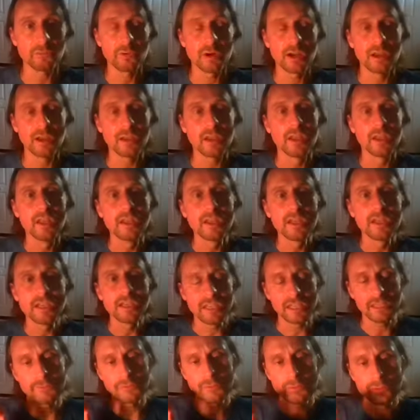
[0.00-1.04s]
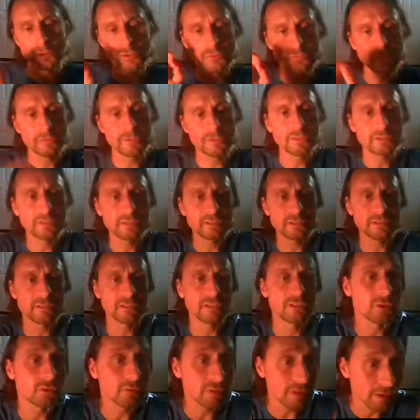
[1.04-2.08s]
well. If you do feel this
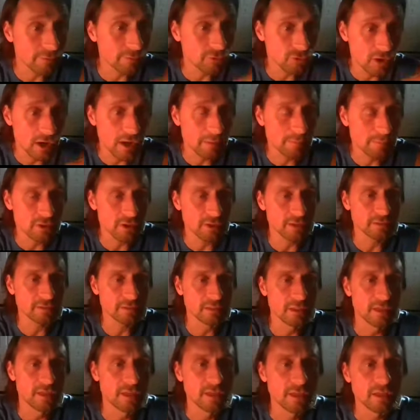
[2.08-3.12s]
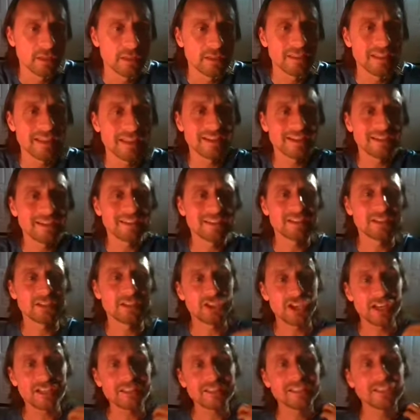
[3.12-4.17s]
in your left trap, Jen, then
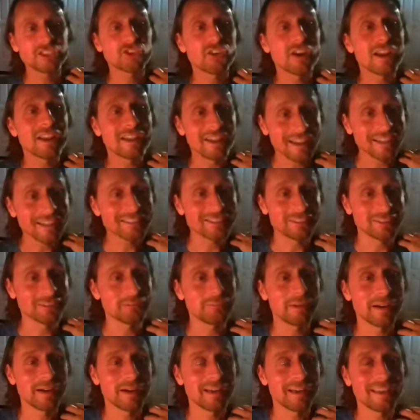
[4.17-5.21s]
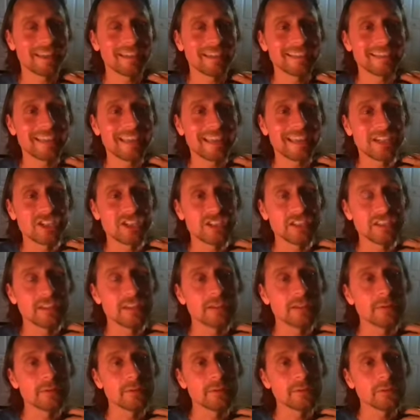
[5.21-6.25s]
gently try not to by engaging
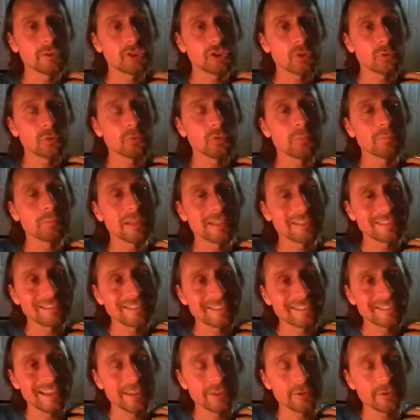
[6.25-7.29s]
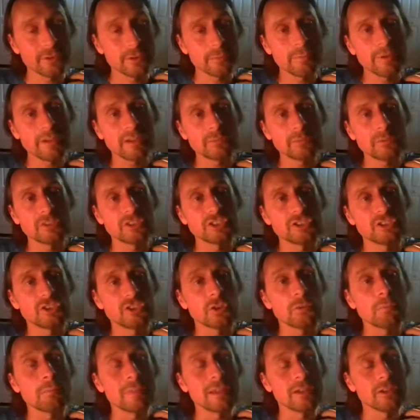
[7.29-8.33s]
the shoulder blades together a bit, which is
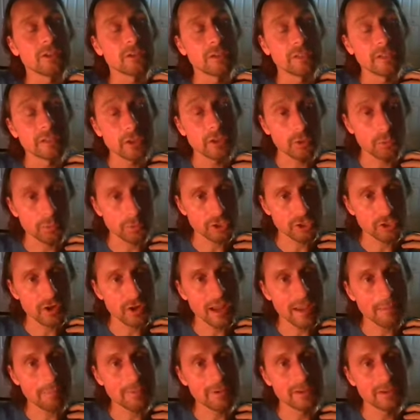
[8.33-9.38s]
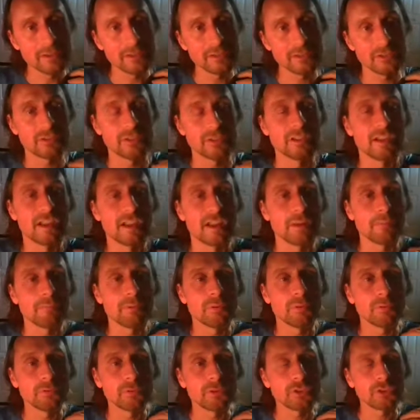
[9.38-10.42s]
your middle and lower trap. You can kind of
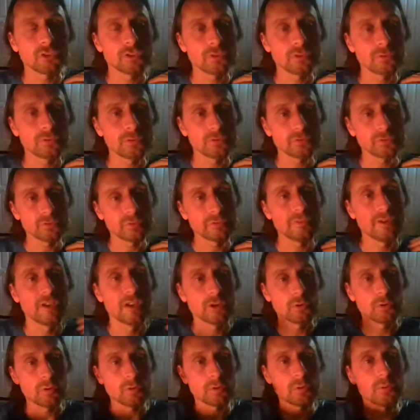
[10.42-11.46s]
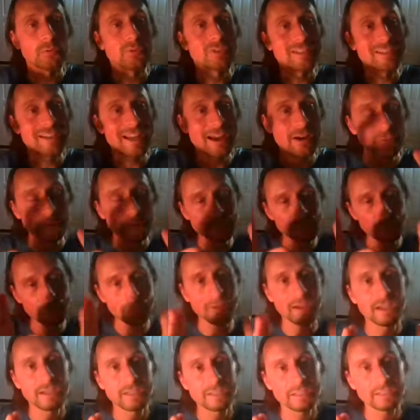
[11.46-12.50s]
pull your shoulders sort of quote unquote down your
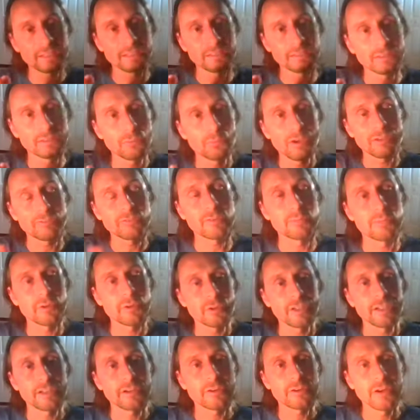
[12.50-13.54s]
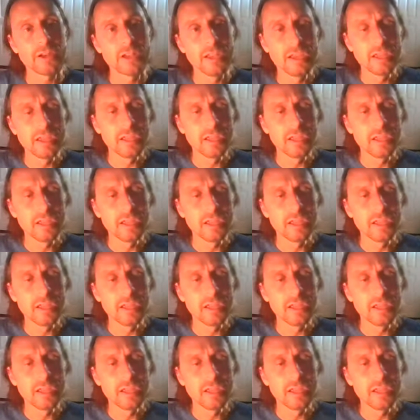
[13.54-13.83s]
body away from your ear.